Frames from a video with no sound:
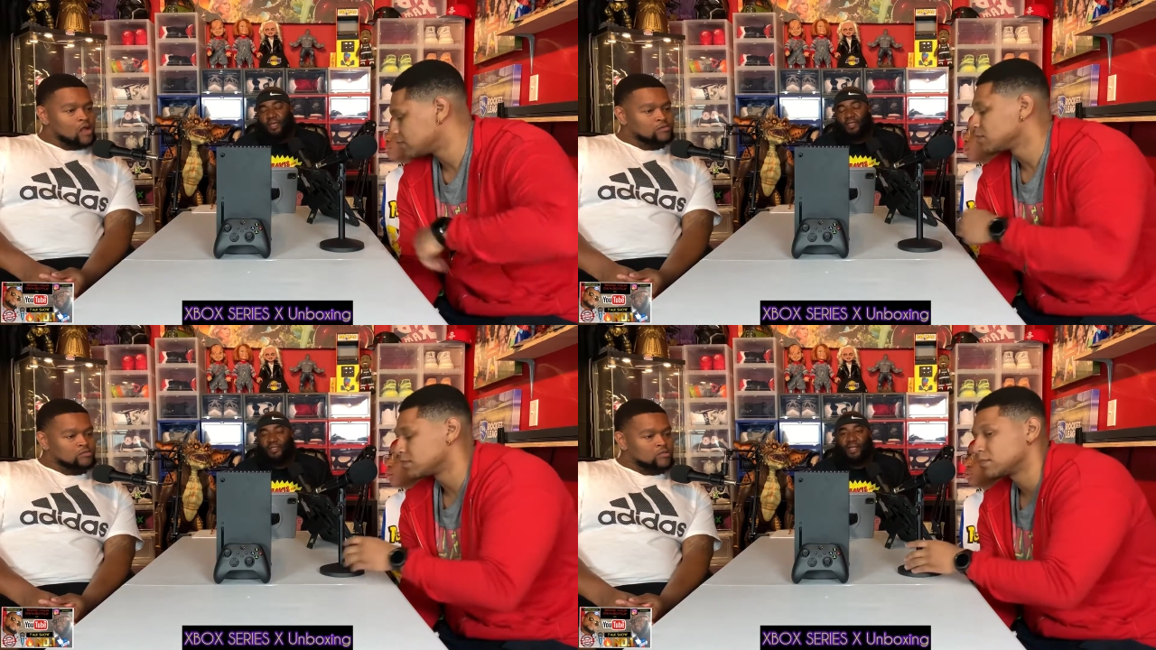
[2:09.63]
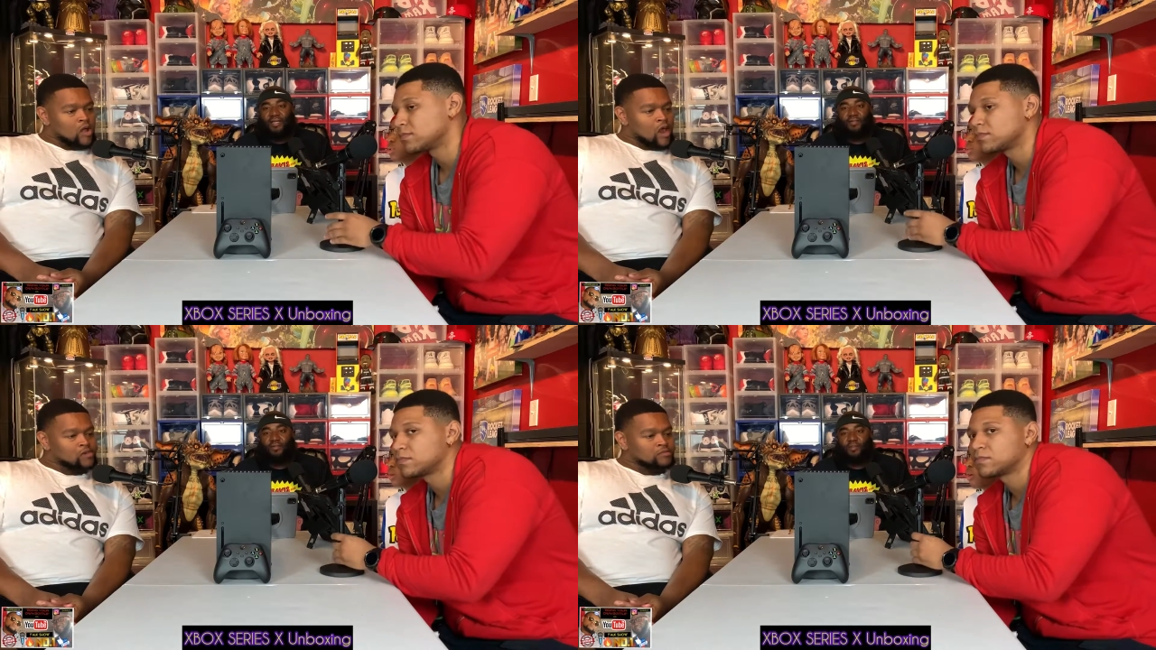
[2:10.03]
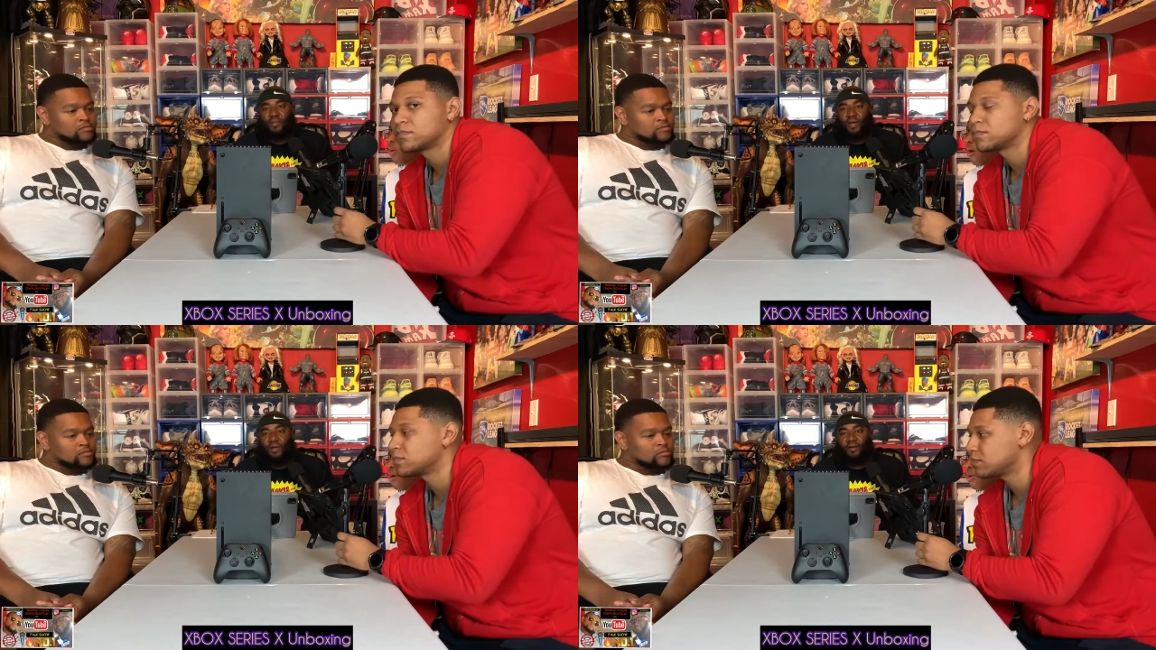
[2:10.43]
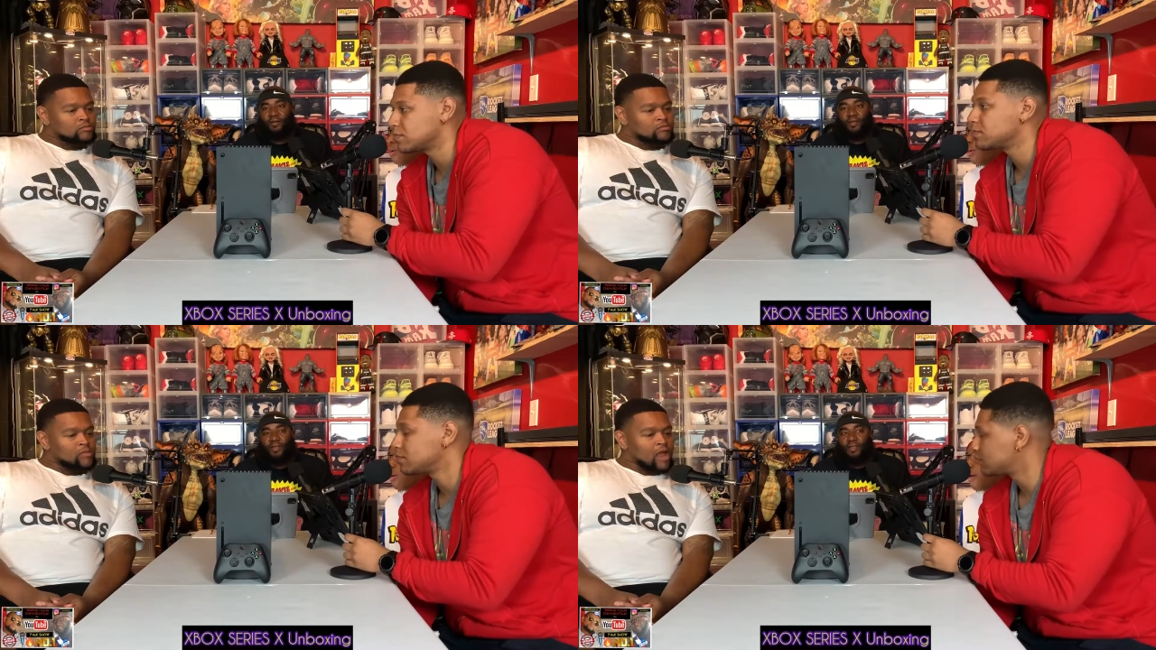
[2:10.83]
Speaker 1: not too small. I
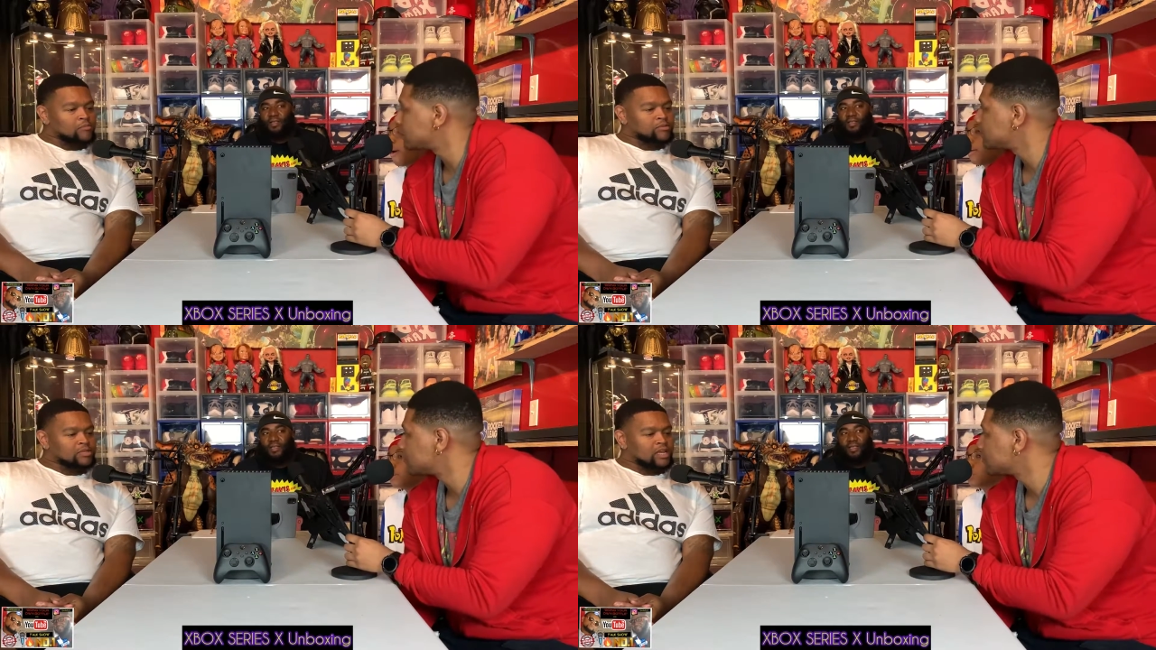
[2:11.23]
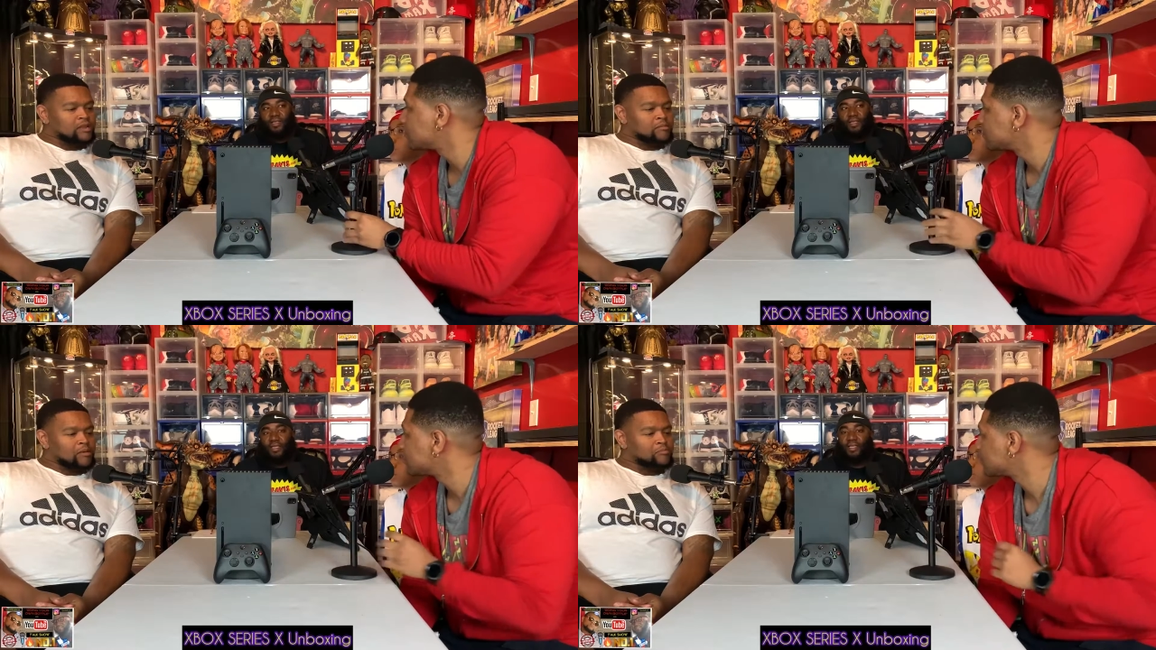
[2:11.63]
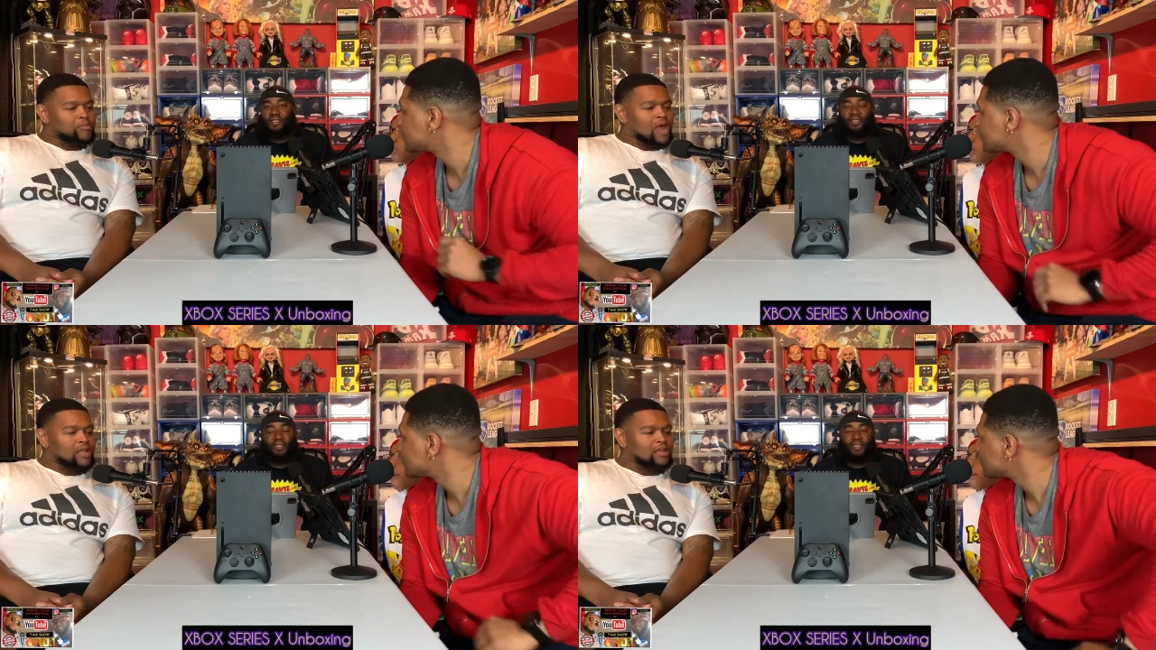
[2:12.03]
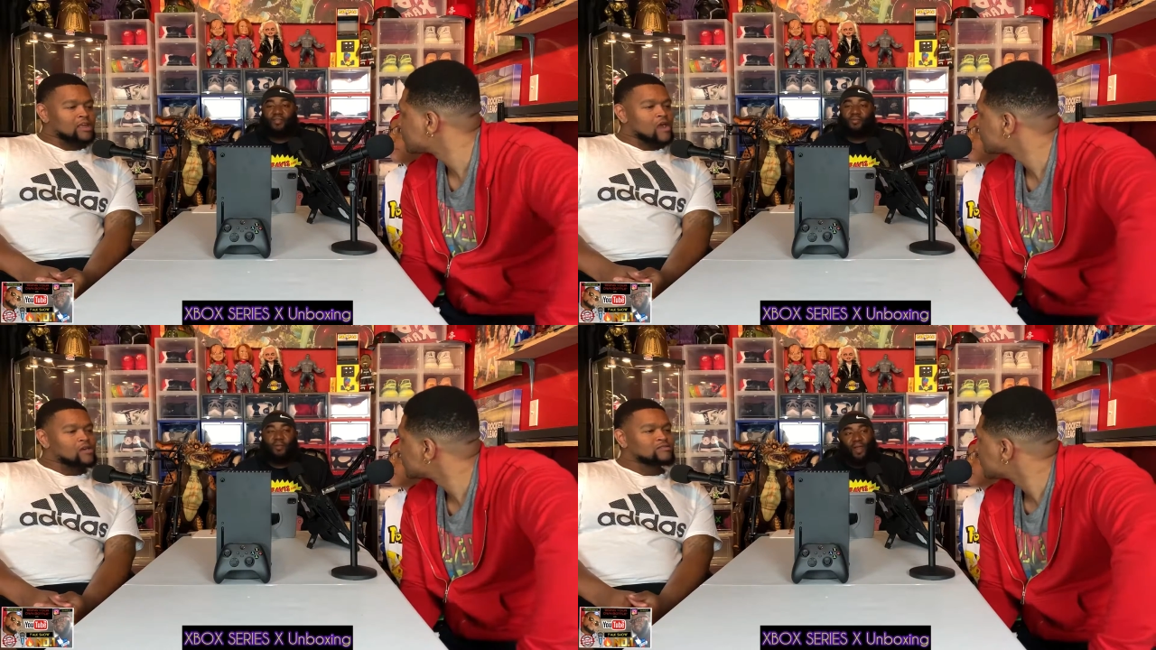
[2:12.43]
can put that in my pocket. Just
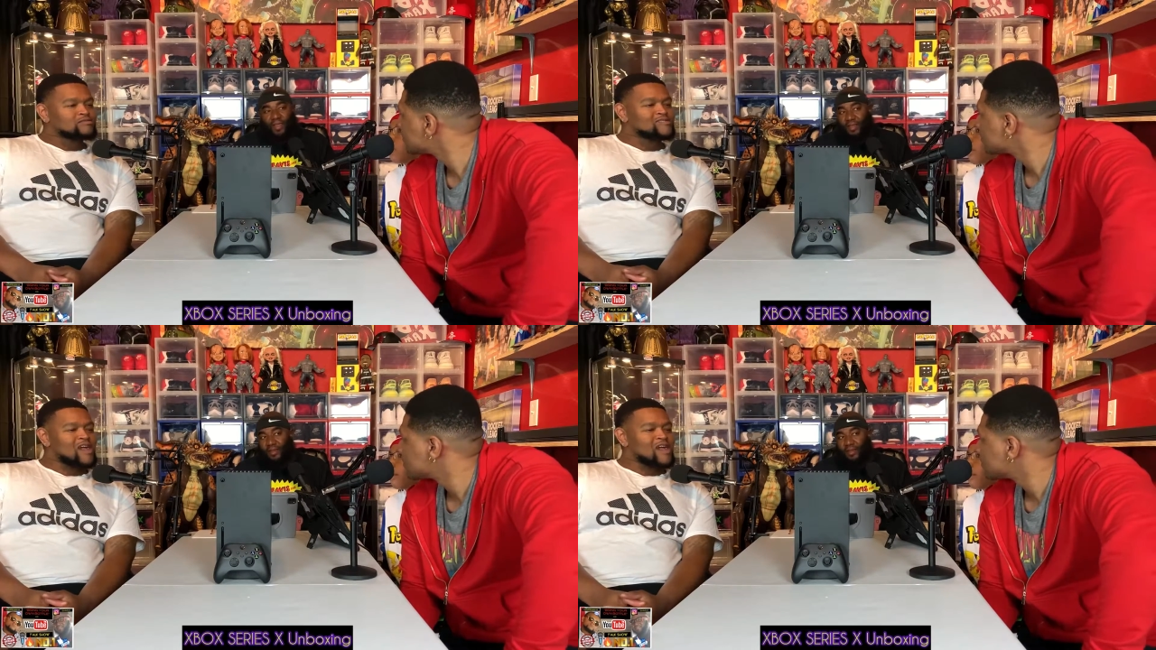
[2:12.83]
right.